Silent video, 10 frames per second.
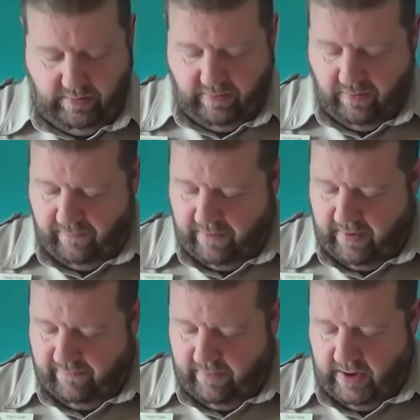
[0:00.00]
So for
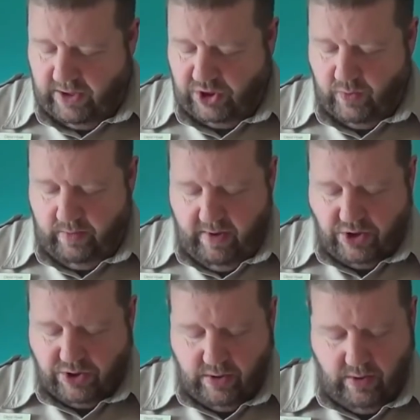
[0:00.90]
every inch we
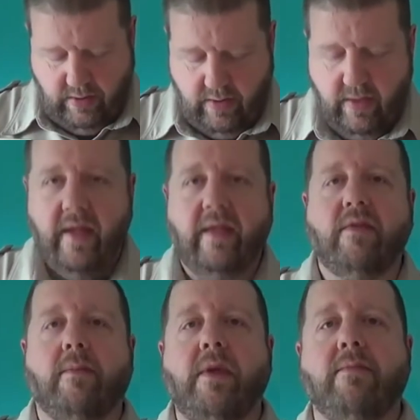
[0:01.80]
measure, that's
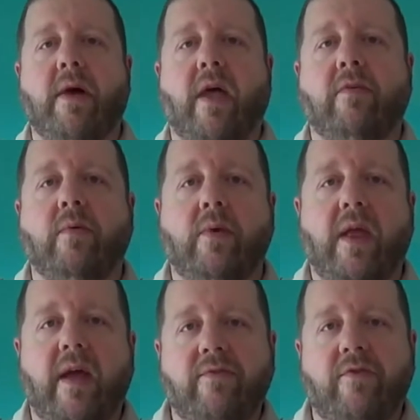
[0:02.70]
how many miles we would
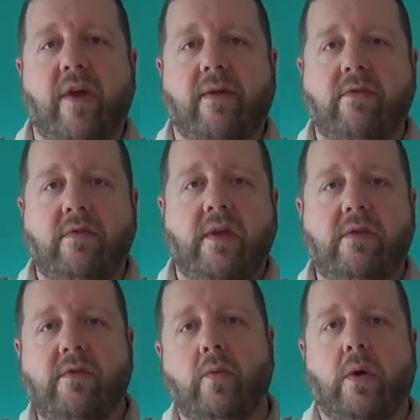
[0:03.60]
have to travel to
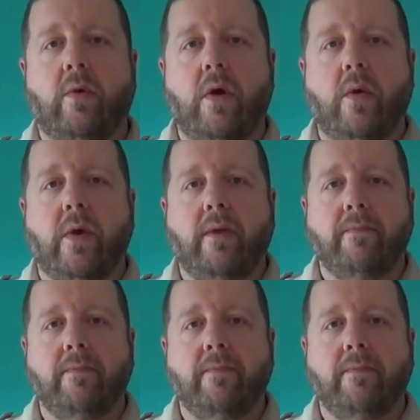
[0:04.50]
get to where we're going.